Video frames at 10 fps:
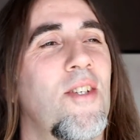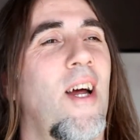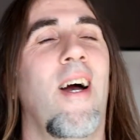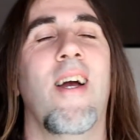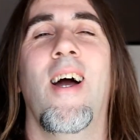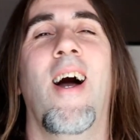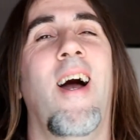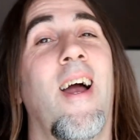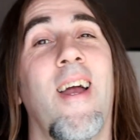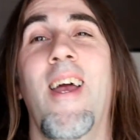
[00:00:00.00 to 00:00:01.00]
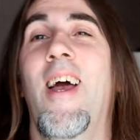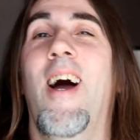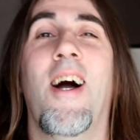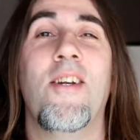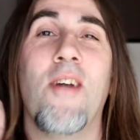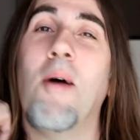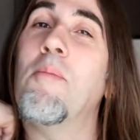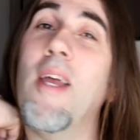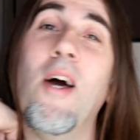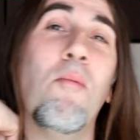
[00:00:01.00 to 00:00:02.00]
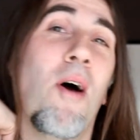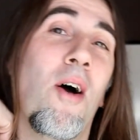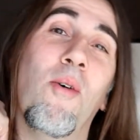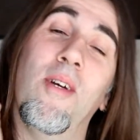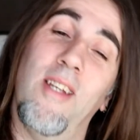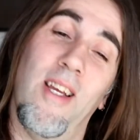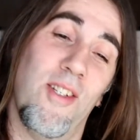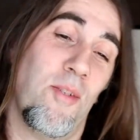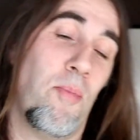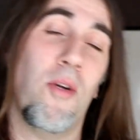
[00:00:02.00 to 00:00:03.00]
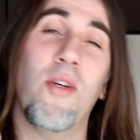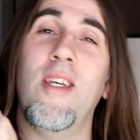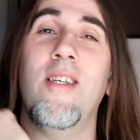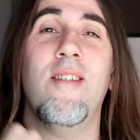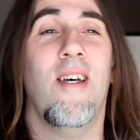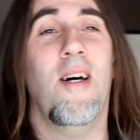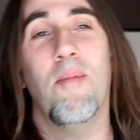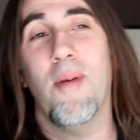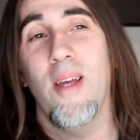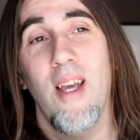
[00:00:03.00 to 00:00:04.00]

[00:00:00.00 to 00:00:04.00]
I dropped the elbow and she put her knees up.